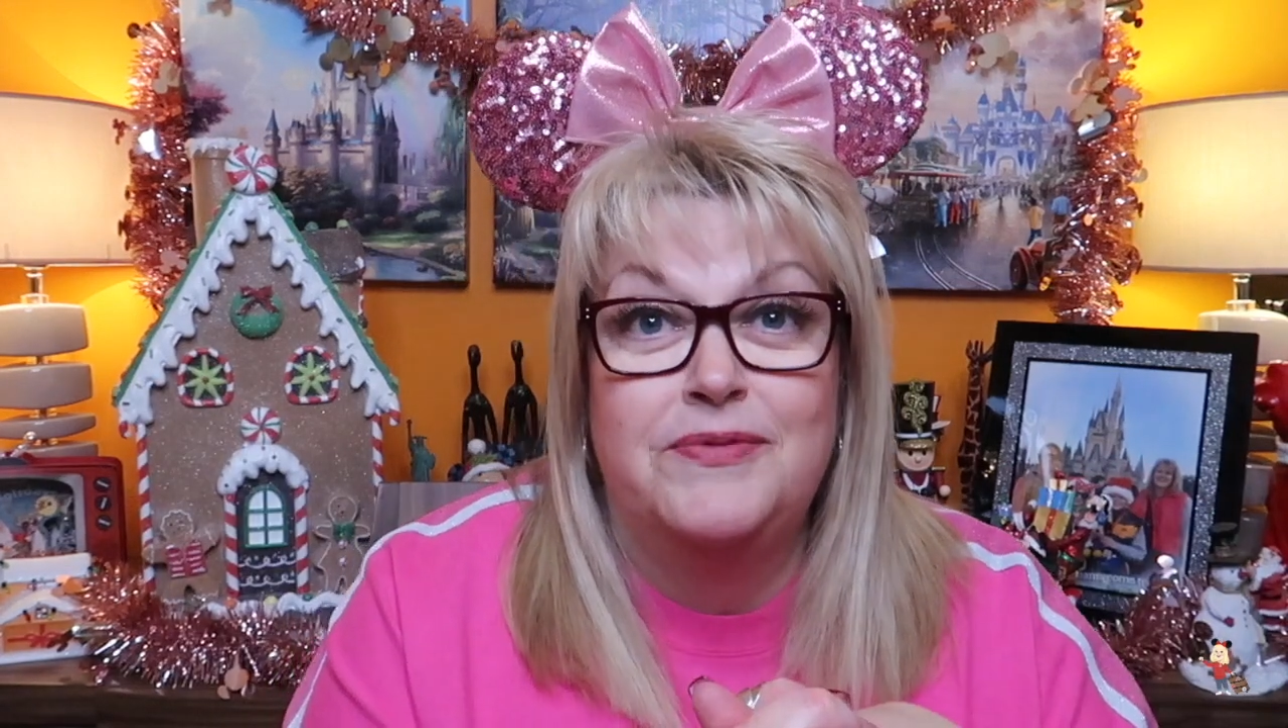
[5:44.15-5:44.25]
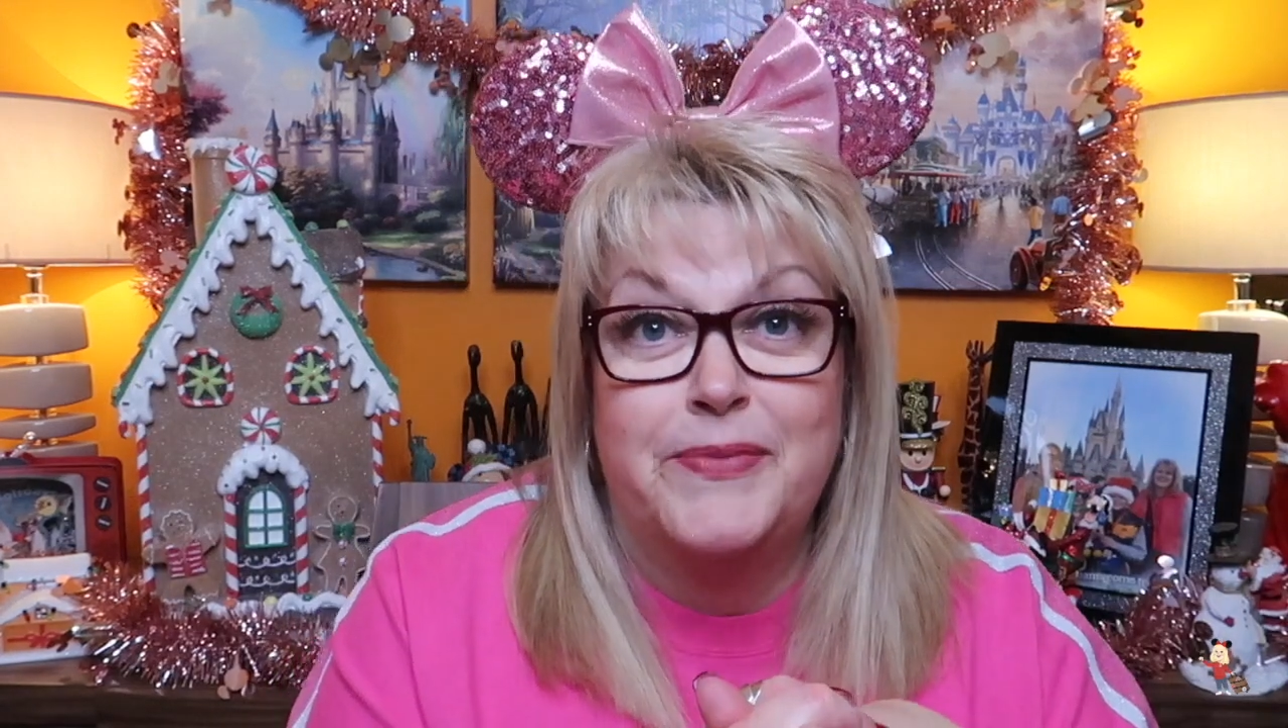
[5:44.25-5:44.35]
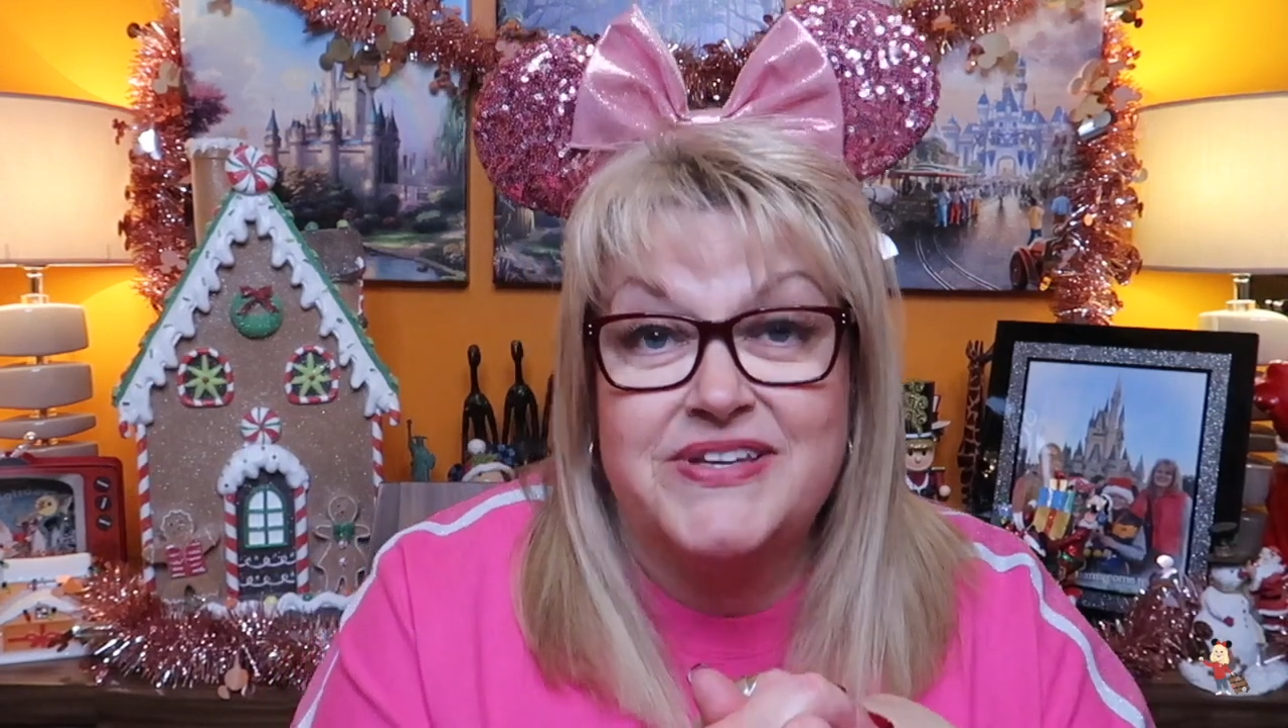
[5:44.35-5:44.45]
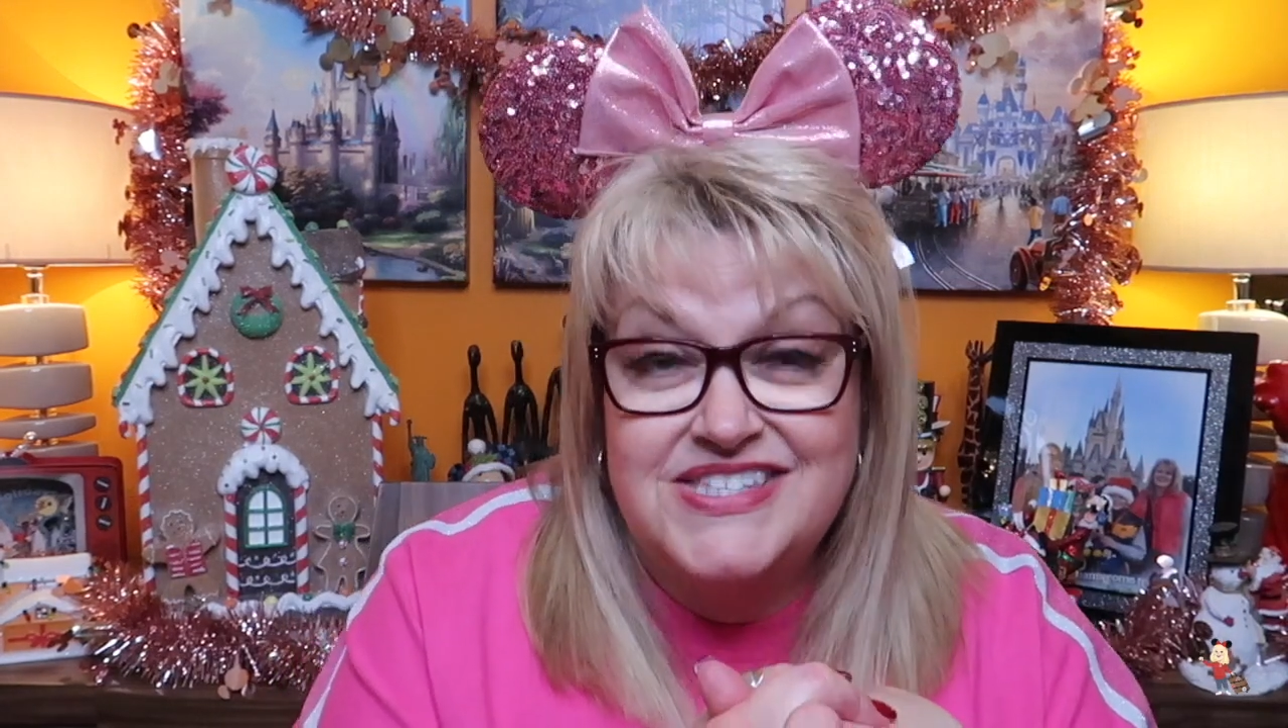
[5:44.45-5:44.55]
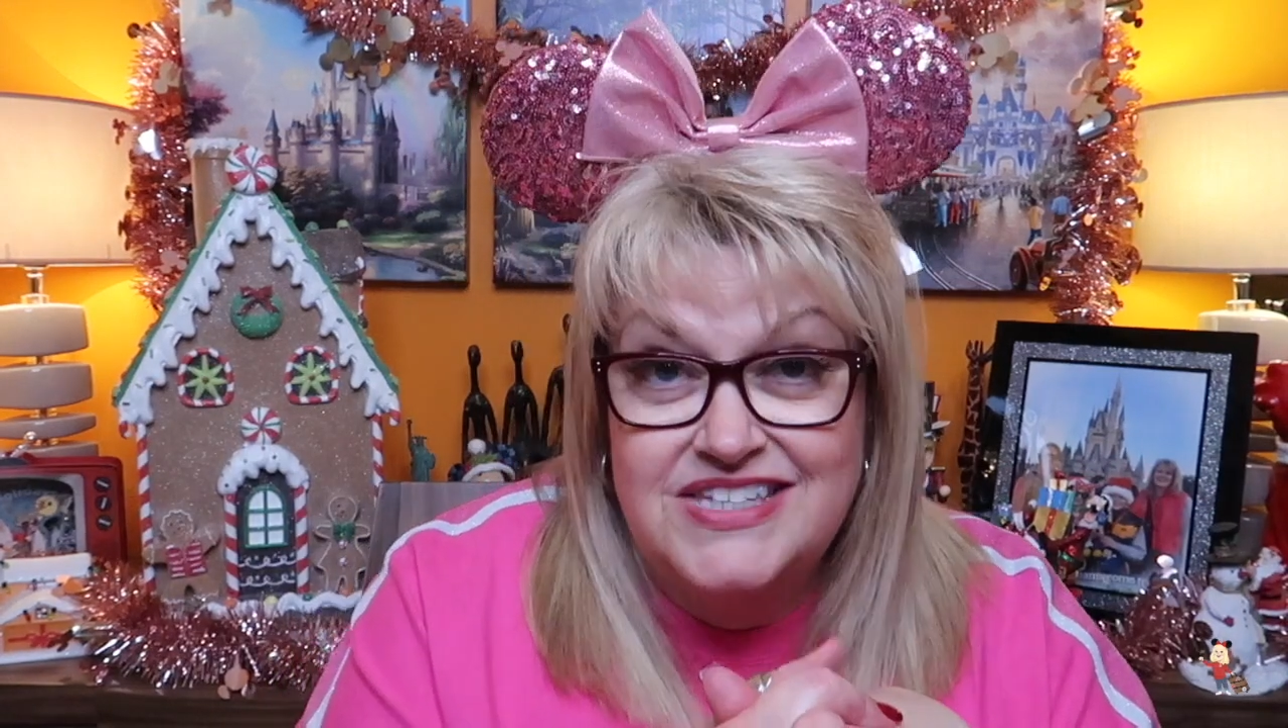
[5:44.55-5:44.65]
me
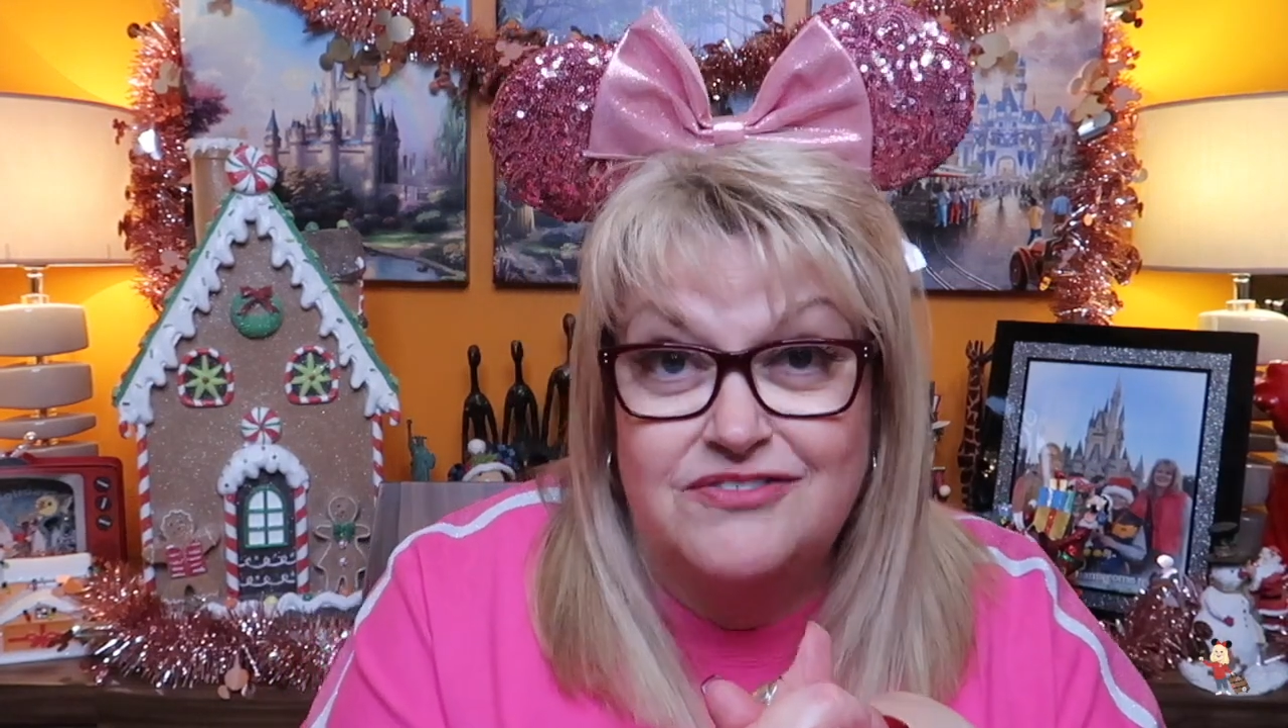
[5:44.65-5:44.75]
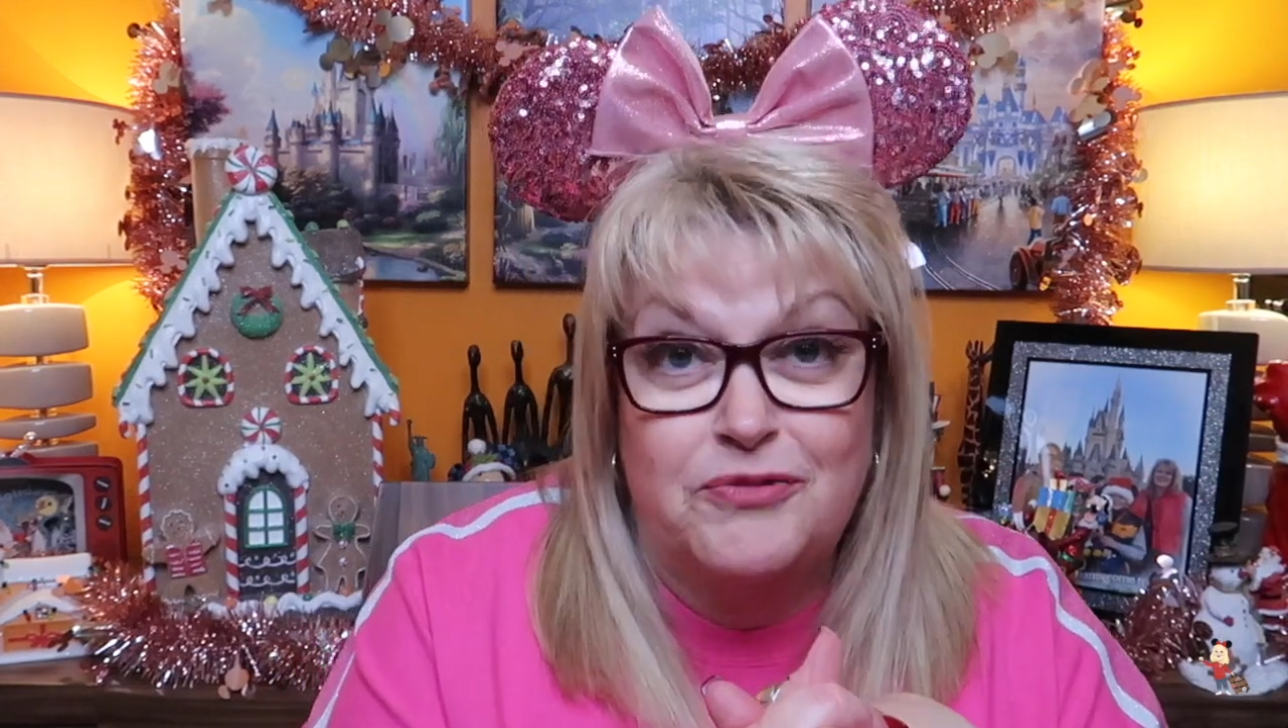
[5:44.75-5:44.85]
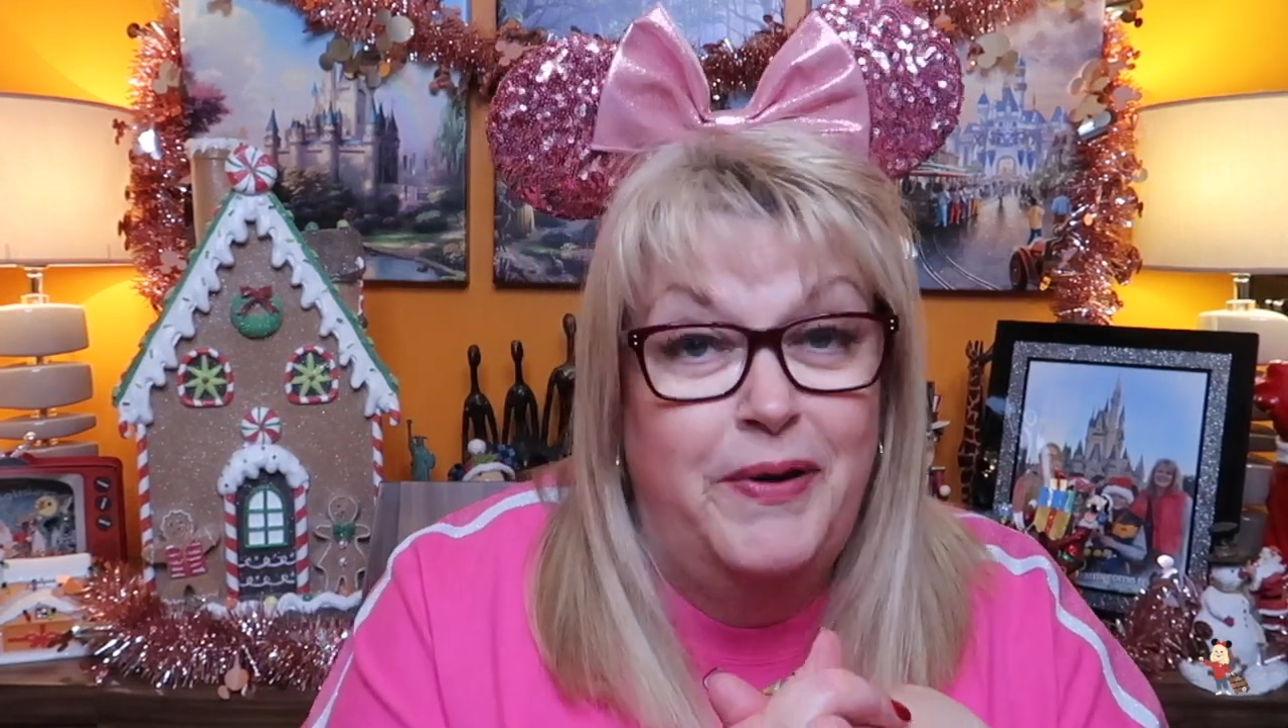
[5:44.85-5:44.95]
my silver